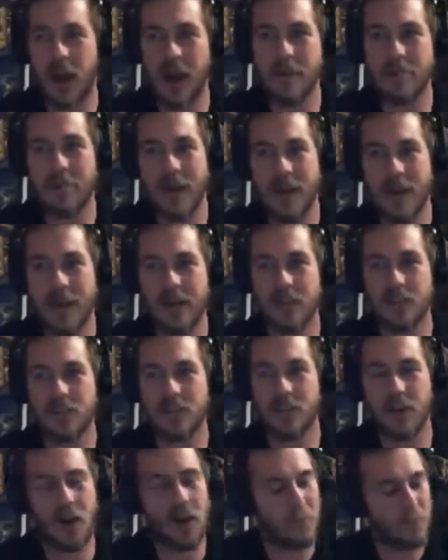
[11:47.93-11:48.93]
great
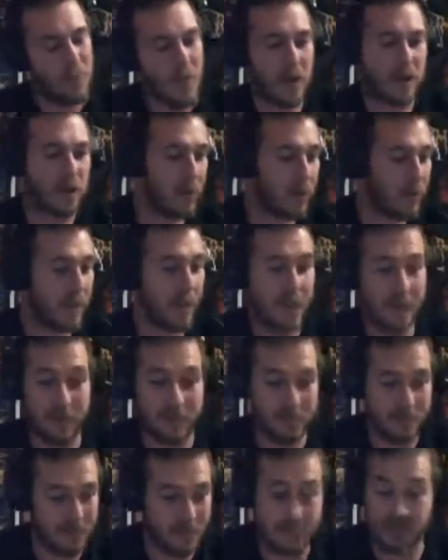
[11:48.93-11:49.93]
bands. You go, oh, fuck, I've got to
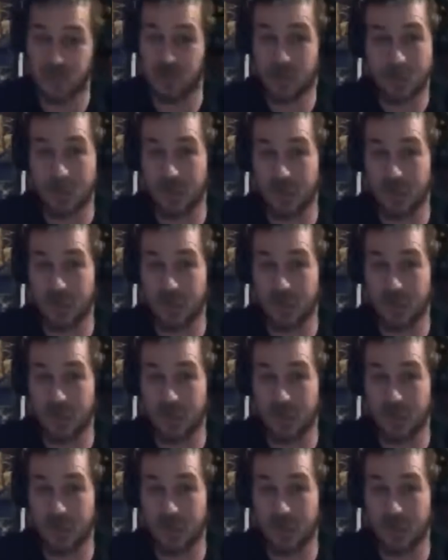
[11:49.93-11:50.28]
get this.